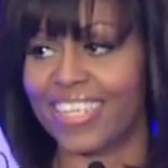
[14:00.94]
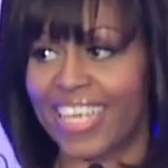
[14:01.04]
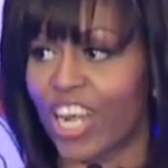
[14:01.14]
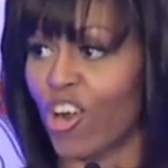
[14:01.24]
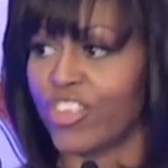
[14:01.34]

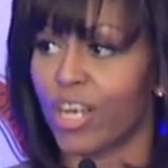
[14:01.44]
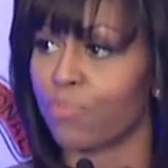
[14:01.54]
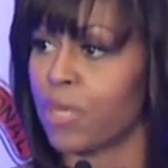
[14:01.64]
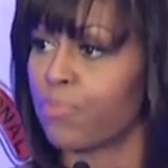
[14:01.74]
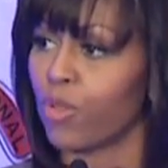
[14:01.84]
get our young
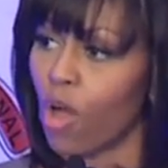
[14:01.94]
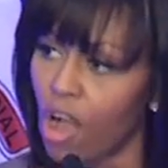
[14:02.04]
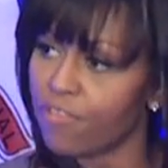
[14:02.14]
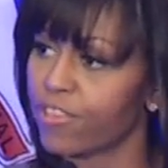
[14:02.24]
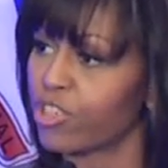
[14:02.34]
people
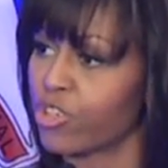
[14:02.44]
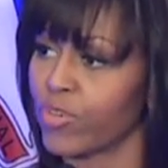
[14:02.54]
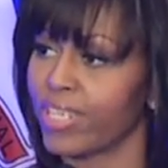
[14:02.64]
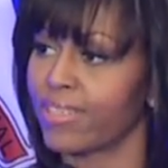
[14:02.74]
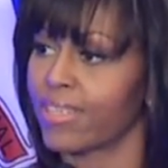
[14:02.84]
off the
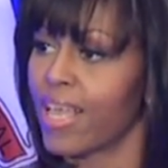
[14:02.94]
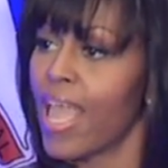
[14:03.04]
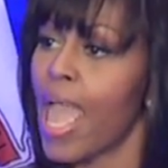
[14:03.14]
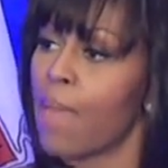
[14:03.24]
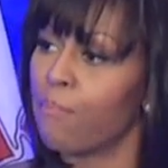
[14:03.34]
streets
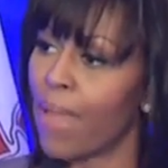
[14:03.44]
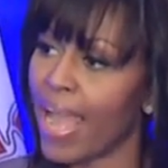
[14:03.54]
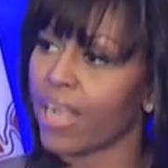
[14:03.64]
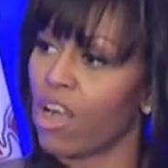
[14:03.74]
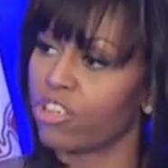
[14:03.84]
and
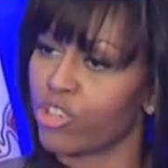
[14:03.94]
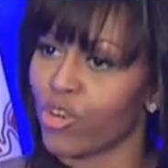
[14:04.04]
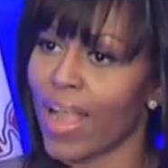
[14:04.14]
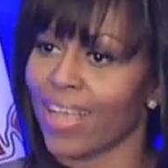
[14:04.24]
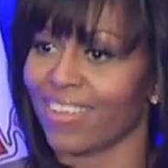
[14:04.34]
back on
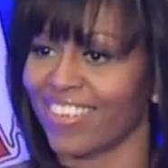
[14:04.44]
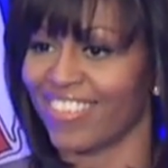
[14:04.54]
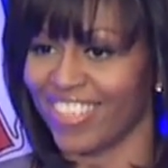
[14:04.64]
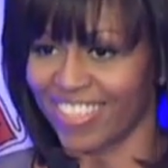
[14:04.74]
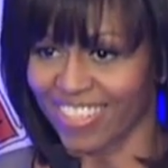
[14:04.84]
track
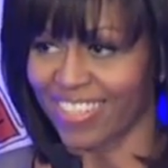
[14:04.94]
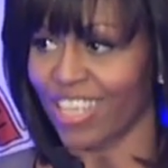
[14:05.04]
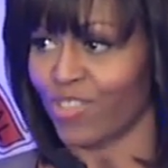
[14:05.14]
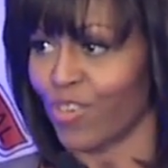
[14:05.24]
to successful